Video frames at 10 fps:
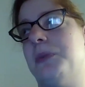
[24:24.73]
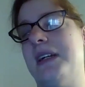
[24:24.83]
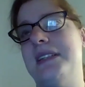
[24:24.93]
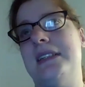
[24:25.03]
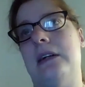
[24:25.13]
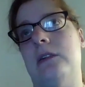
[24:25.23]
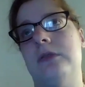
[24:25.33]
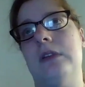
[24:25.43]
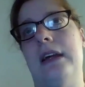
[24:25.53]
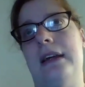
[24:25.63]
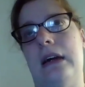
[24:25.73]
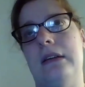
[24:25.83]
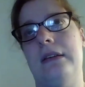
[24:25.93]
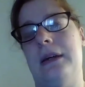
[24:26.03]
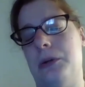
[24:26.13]
myself like
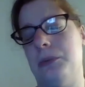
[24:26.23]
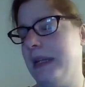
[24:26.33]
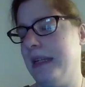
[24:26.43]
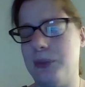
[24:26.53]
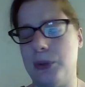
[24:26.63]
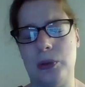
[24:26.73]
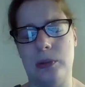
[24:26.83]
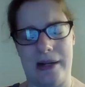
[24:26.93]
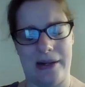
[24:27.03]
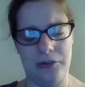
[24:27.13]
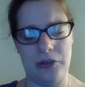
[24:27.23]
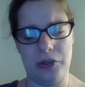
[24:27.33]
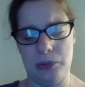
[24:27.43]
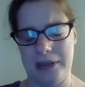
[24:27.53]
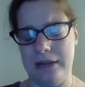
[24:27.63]
uh, there are people around
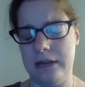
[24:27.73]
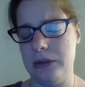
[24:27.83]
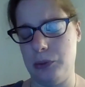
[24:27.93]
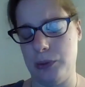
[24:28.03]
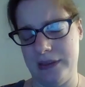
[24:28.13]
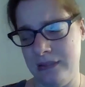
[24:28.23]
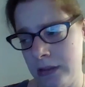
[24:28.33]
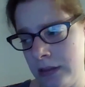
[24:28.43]
who would who would